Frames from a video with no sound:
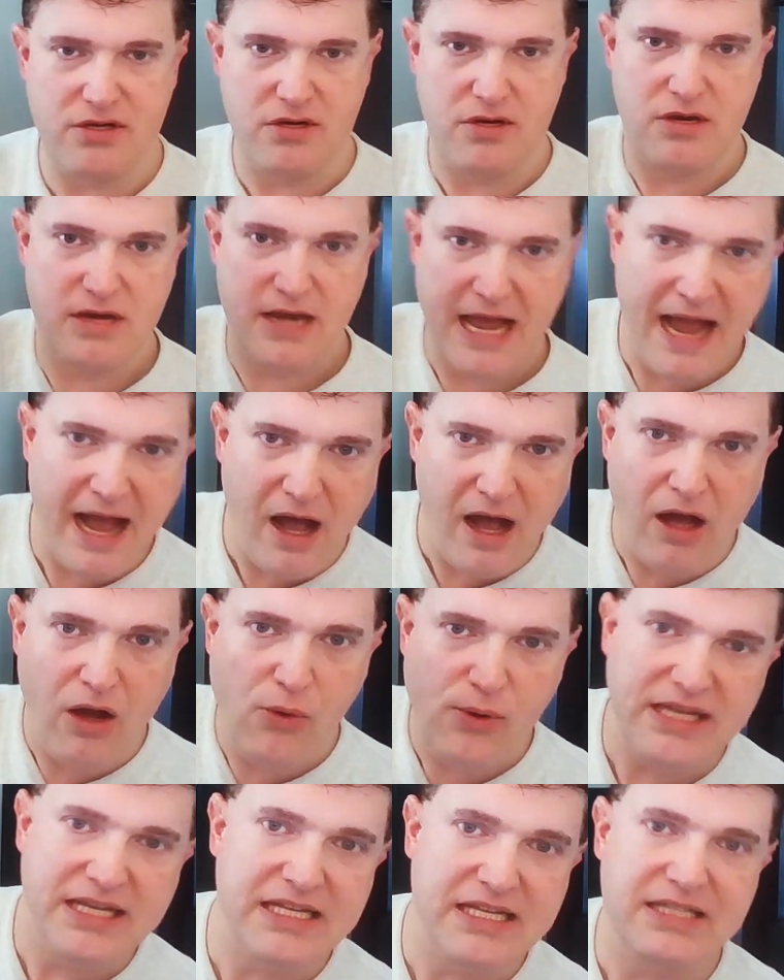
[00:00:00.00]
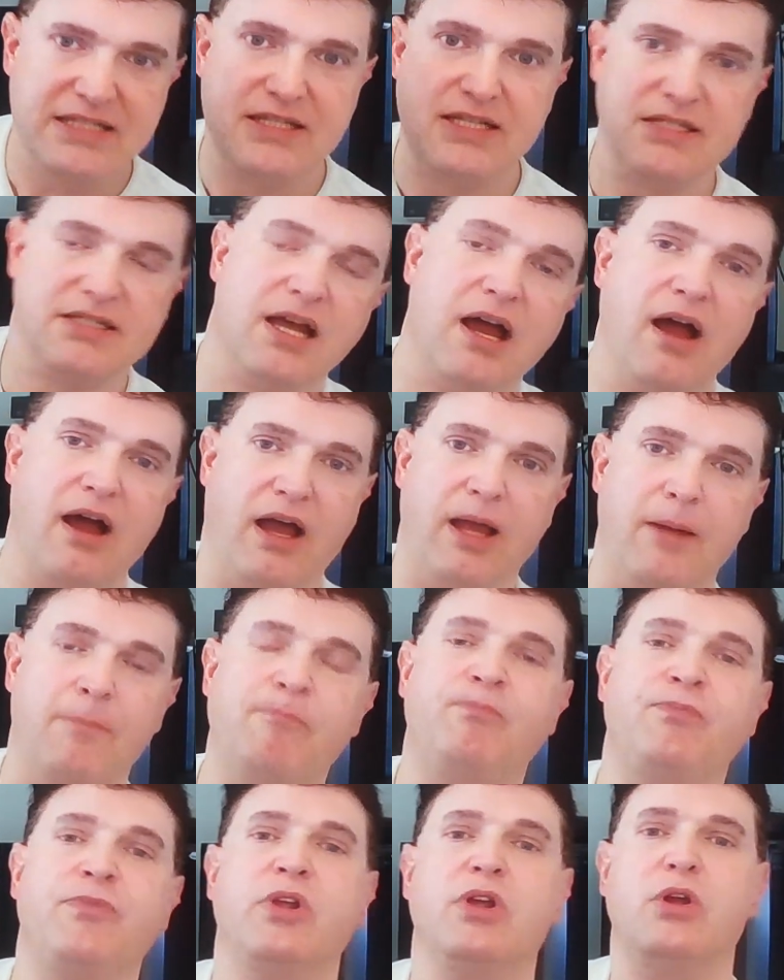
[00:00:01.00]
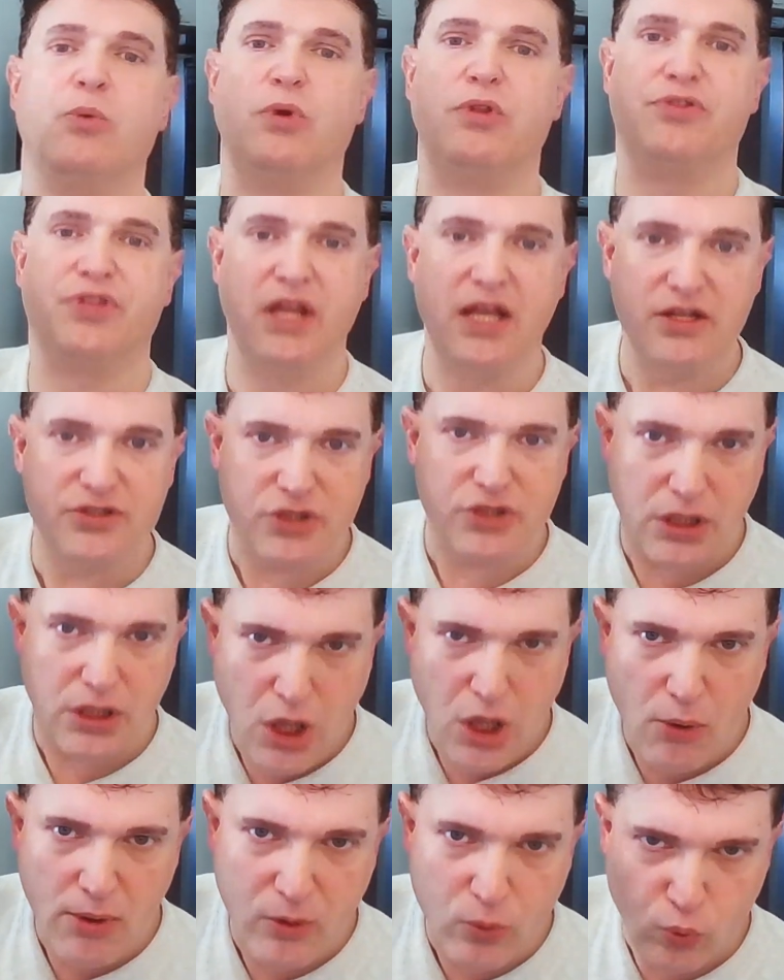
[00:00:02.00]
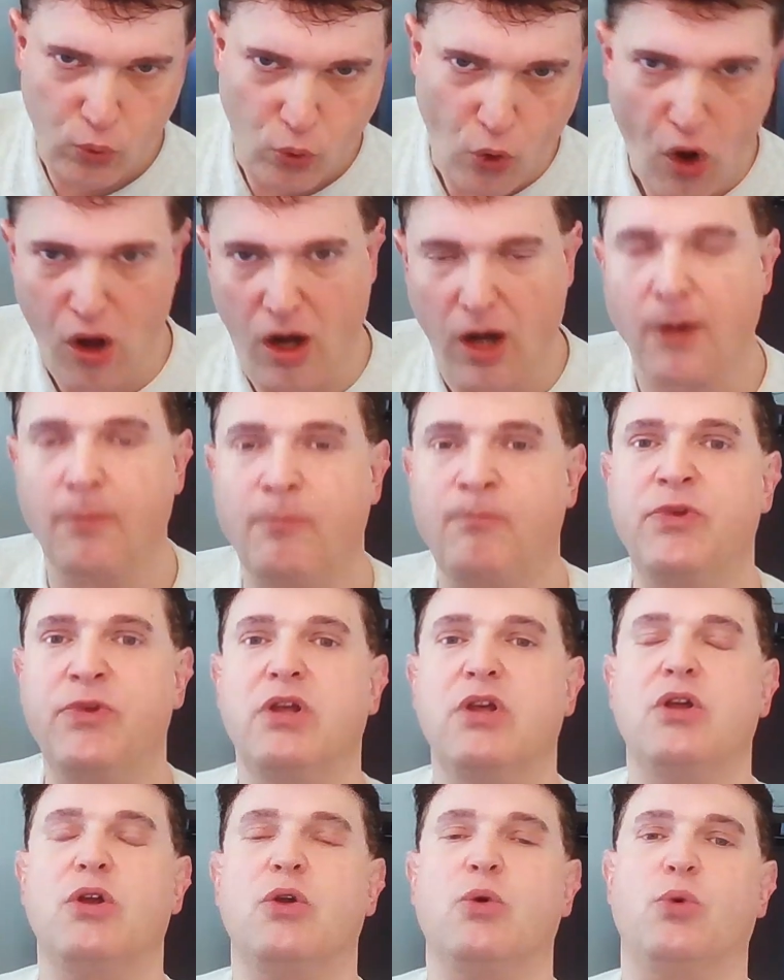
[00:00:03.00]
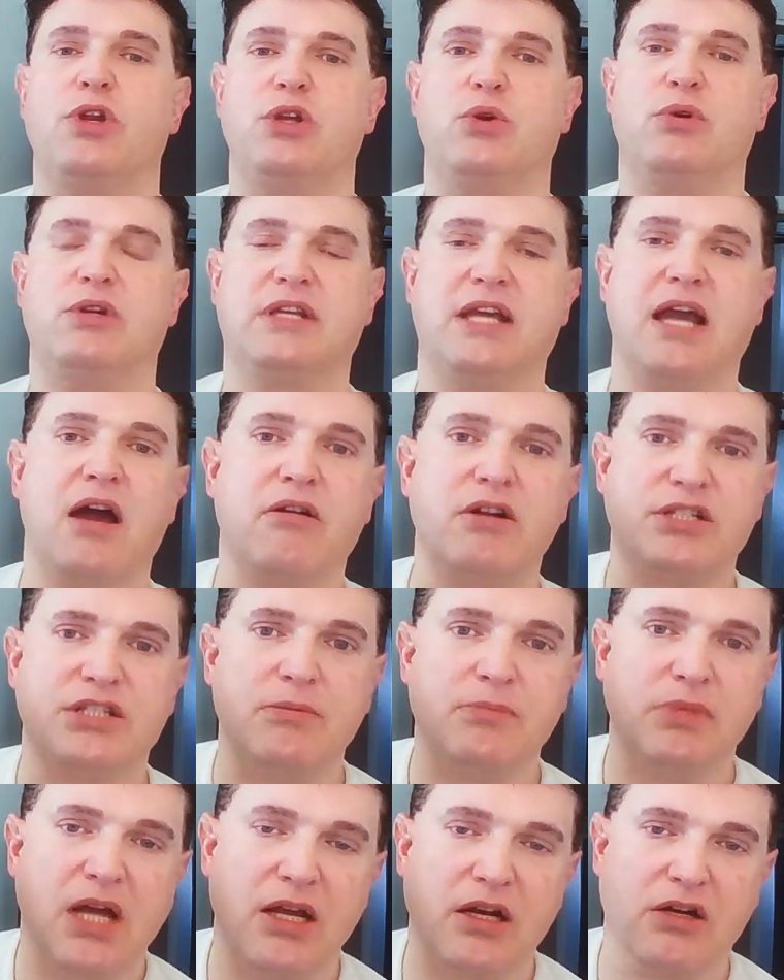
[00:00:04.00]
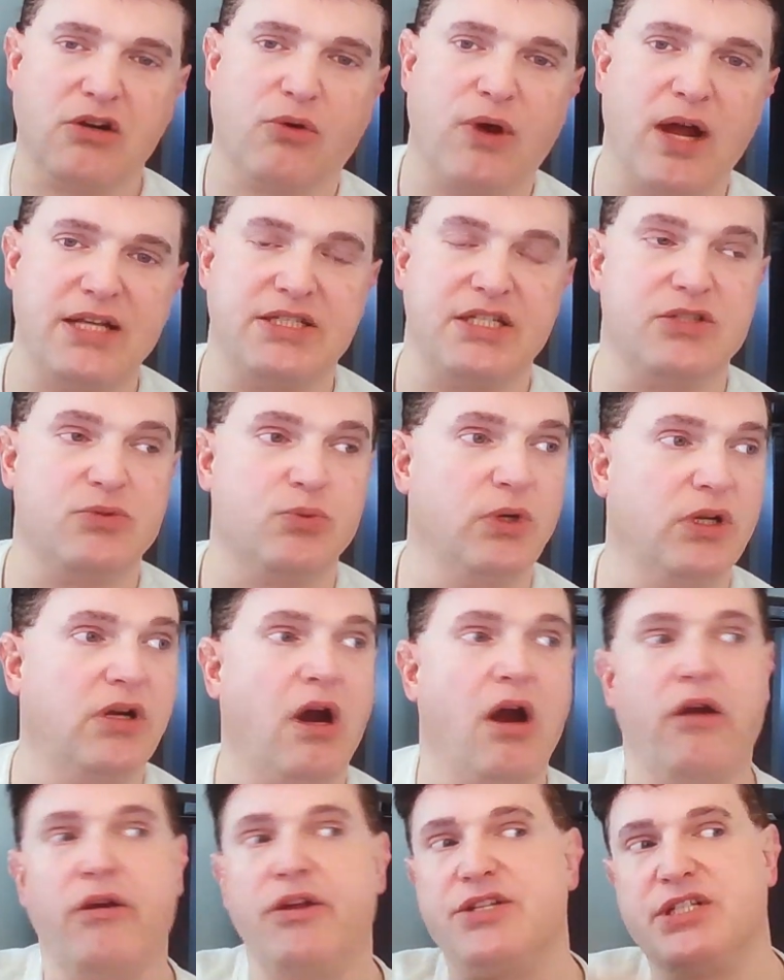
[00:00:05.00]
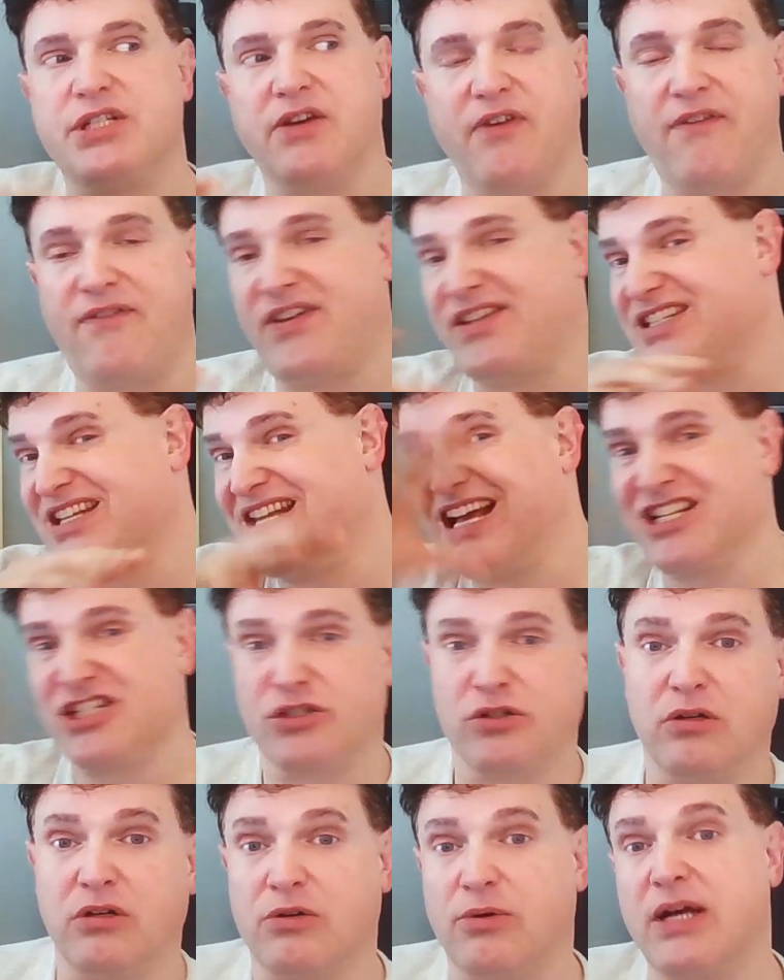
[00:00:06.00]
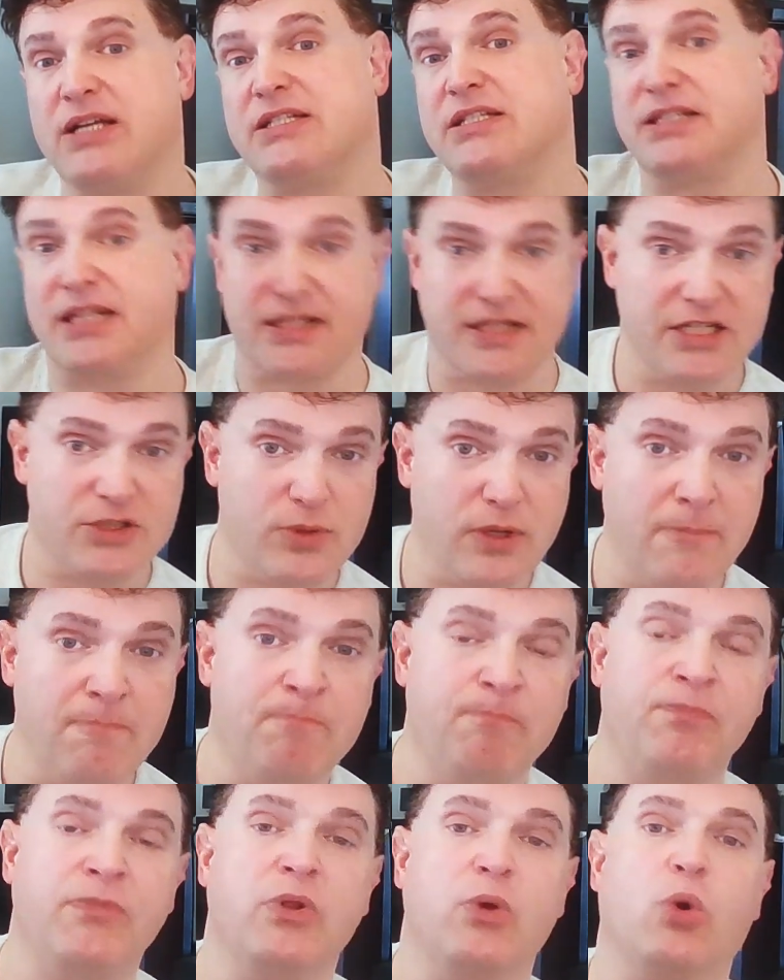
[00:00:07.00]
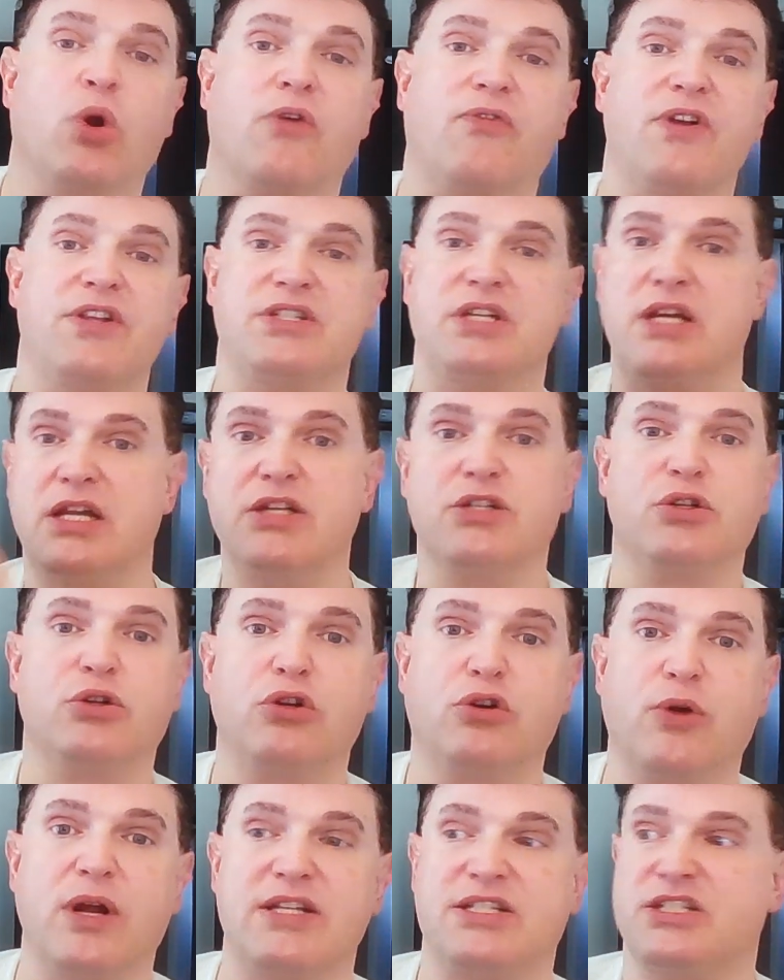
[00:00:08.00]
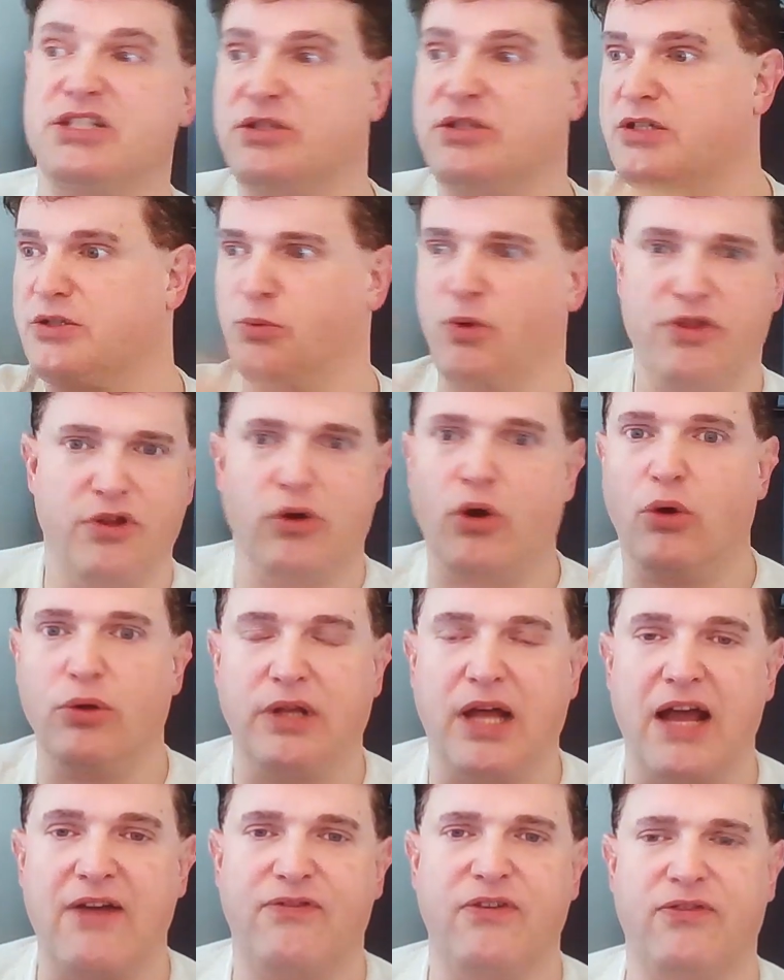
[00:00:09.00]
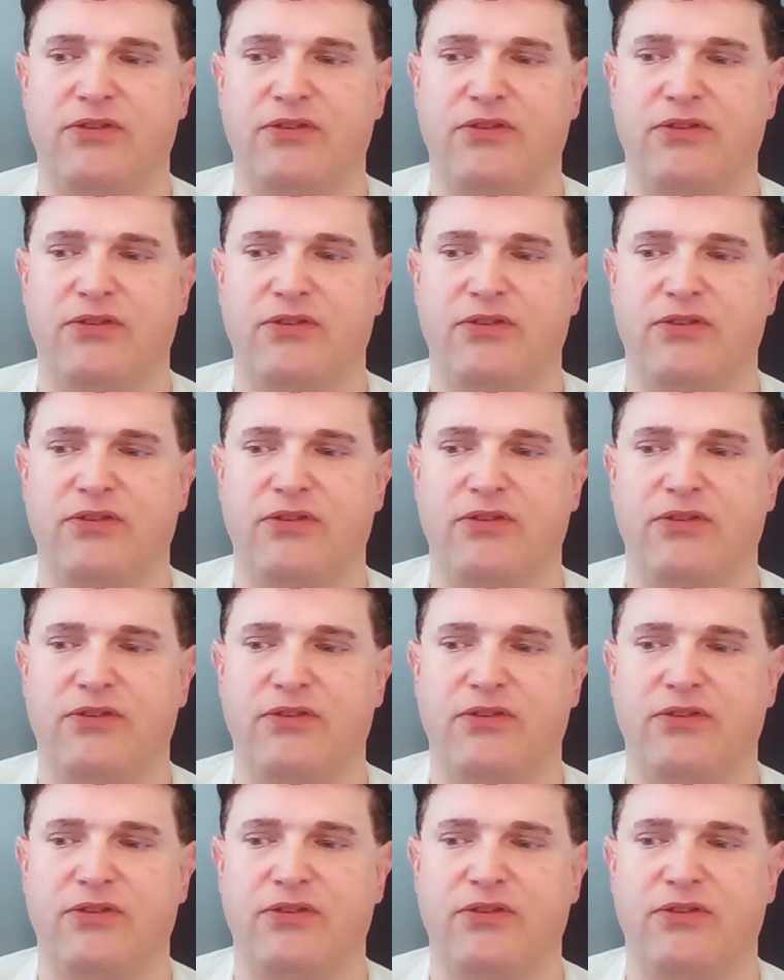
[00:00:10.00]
Now is the time when things are going wrong, when you encounter some kind of crisis, regardless of if it's an external crisis like this one, or if it's an internal crisis with your own life.